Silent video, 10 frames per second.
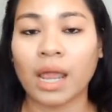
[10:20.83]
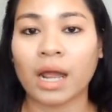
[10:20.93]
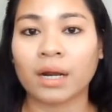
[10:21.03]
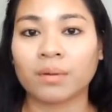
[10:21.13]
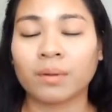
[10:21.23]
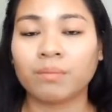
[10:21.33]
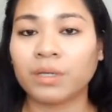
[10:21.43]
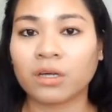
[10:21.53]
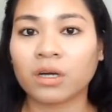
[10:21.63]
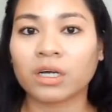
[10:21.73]
and
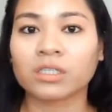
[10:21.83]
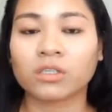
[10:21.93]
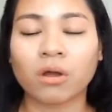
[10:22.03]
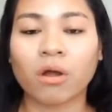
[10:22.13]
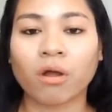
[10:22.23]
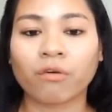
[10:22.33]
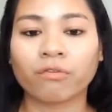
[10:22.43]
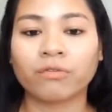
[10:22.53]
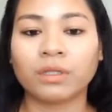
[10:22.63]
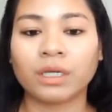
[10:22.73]
because
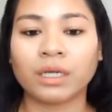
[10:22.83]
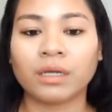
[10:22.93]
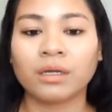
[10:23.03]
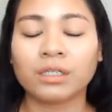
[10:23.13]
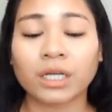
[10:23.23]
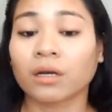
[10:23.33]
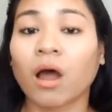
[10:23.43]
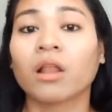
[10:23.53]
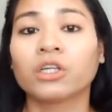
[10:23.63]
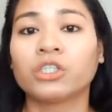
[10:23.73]
of the
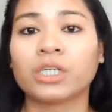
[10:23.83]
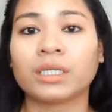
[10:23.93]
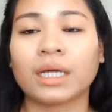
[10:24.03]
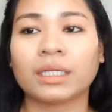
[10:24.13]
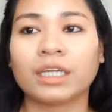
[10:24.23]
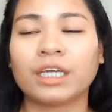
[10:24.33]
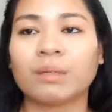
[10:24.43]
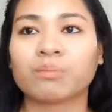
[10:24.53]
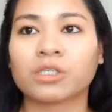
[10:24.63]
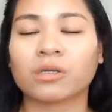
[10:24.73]
technology that
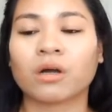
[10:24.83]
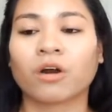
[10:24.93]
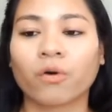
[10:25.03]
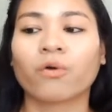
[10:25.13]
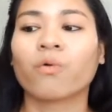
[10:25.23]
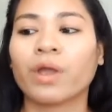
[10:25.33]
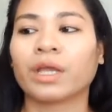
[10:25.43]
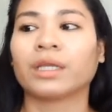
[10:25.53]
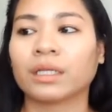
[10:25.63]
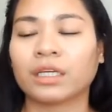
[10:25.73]
keeps
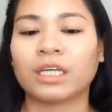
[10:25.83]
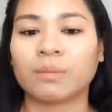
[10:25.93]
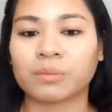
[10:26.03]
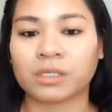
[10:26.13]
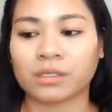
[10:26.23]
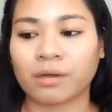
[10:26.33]
growing, that keeps